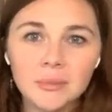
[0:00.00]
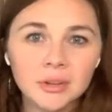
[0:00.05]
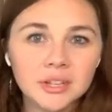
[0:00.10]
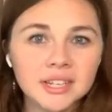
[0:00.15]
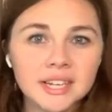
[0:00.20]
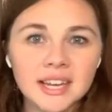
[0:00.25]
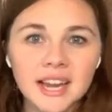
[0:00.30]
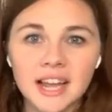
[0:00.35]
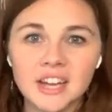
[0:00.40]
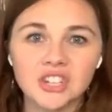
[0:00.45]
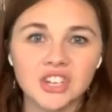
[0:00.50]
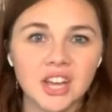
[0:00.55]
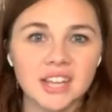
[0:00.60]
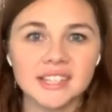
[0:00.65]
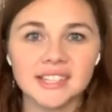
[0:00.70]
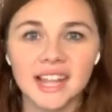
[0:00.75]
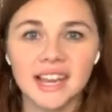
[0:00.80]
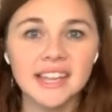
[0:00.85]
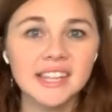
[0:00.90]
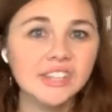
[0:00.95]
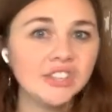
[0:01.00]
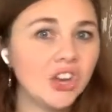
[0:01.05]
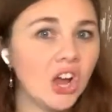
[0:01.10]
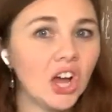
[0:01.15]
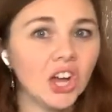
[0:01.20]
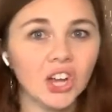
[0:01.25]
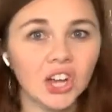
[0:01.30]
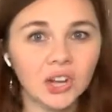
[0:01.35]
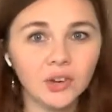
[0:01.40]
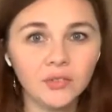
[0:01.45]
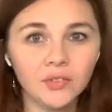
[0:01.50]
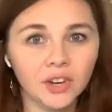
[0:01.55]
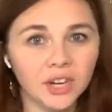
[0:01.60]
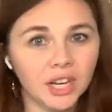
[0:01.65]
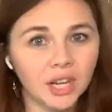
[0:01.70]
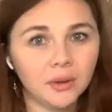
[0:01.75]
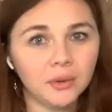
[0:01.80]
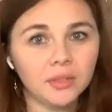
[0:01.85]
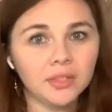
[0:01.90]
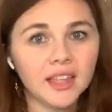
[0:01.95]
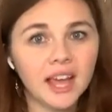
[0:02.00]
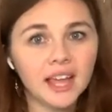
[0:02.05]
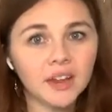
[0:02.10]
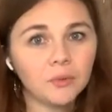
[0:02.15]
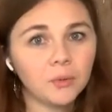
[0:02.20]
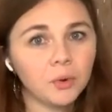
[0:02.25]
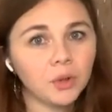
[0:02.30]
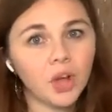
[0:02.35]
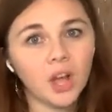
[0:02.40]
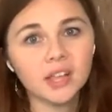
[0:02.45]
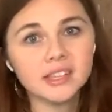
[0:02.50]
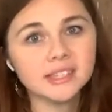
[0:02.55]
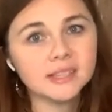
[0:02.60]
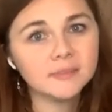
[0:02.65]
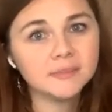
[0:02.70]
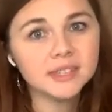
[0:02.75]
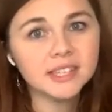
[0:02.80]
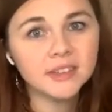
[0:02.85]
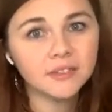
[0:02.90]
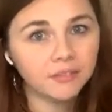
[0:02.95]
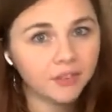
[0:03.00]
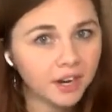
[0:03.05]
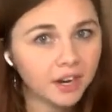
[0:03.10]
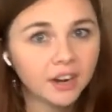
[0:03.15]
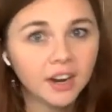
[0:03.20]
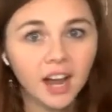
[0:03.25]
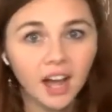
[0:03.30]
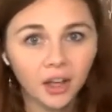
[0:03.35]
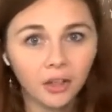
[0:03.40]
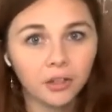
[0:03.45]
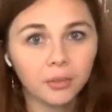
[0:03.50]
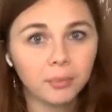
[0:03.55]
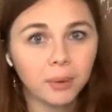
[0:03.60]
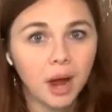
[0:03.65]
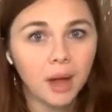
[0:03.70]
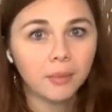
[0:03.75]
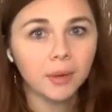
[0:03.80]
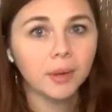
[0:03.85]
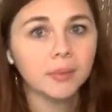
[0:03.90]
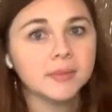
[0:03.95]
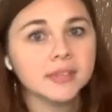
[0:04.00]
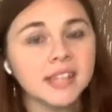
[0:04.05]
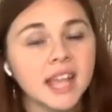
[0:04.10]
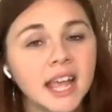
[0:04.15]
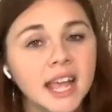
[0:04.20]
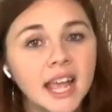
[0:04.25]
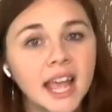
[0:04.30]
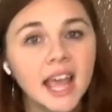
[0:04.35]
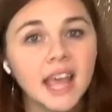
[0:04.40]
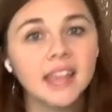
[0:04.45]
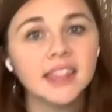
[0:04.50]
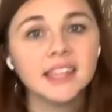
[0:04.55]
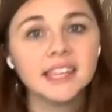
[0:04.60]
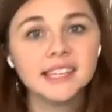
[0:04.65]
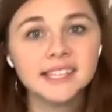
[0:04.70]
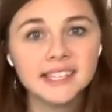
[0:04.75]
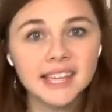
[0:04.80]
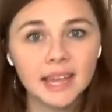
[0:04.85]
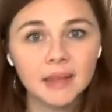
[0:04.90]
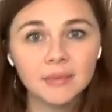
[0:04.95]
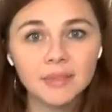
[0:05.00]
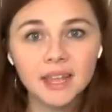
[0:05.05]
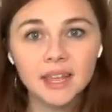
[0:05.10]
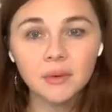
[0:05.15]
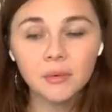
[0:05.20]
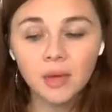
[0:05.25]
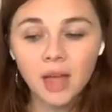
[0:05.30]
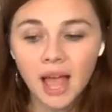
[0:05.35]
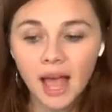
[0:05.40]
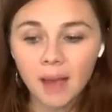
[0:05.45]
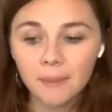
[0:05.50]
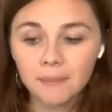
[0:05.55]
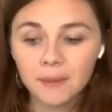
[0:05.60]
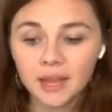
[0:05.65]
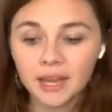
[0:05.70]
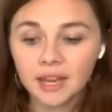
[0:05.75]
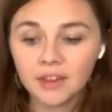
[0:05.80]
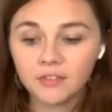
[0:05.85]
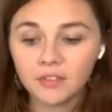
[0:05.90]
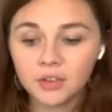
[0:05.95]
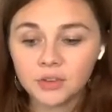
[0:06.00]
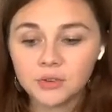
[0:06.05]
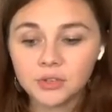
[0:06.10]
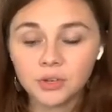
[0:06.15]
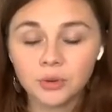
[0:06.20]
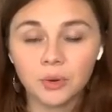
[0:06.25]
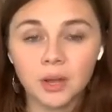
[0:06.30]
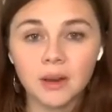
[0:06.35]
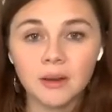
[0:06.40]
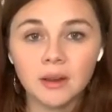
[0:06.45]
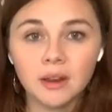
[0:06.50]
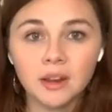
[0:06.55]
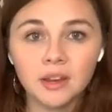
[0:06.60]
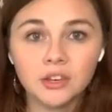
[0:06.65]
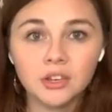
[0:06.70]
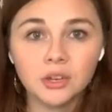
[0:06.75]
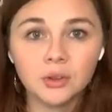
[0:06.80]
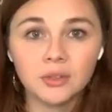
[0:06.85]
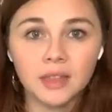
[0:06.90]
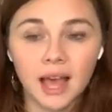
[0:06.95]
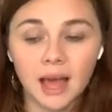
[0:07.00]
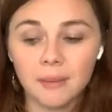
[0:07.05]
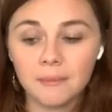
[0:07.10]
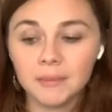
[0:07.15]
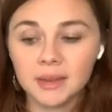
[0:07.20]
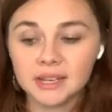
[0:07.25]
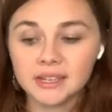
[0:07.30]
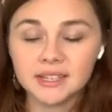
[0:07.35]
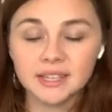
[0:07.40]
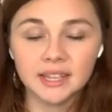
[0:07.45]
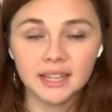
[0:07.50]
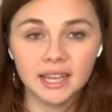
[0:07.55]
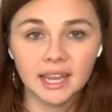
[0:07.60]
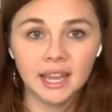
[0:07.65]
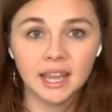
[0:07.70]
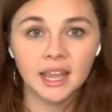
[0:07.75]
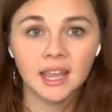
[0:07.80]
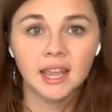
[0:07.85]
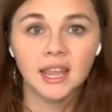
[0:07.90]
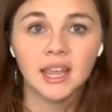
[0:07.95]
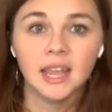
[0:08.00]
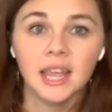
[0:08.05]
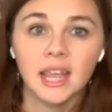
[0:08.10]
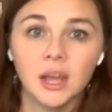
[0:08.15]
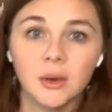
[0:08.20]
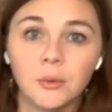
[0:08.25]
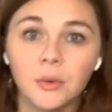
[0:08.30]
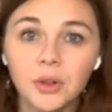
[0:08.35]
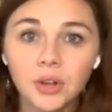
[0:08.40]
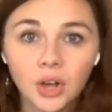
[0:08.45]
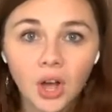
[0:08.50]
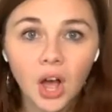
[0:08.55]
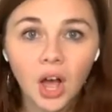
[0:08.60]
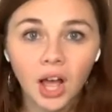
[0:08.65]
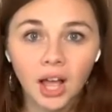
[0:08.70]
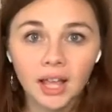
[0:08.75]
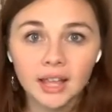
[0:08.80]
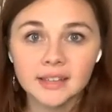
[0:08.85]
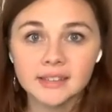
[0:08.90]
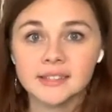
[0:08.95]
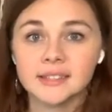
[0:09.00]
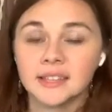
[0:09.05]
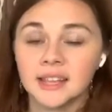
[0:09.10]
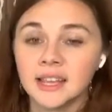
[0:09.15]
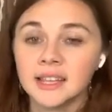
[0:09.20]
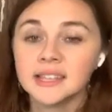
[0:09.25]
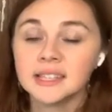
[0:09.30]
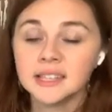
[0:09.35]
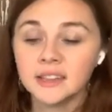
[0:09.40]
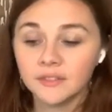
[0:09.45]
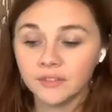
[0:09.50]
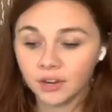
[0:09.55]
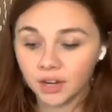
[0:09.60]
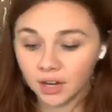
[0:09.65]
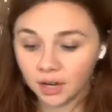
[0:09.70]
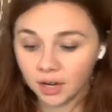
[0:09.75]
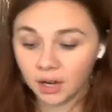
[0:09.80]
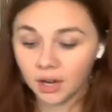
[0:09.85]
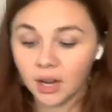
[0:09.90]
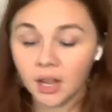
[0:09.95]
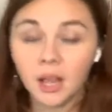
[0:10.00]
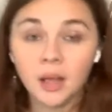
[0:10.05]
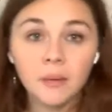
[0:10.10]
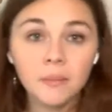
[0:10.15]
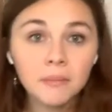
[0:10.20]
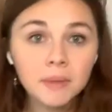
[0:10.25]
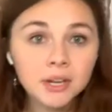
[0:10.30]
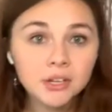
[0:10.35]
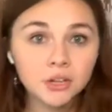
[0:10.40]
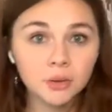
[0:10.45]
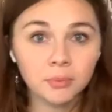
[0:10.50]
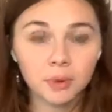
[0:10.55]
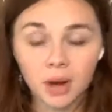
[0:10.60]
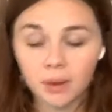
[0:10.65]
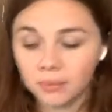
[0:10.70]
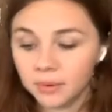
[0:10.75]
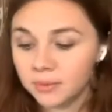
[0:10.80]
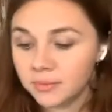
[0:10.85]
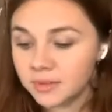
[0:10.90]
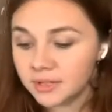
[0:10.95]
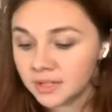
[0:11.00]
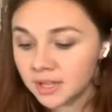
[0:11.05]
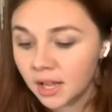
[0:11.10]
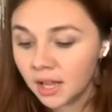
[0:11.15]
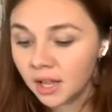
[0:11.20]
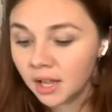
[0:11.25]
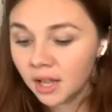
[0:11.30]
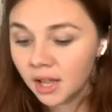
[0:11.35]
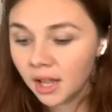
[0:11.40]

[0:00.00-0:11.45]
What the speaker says: able to digest, that is not good for you. That will cause some severe health problems. The same thing will happen if you do that mentally. It will cause severe mental problems.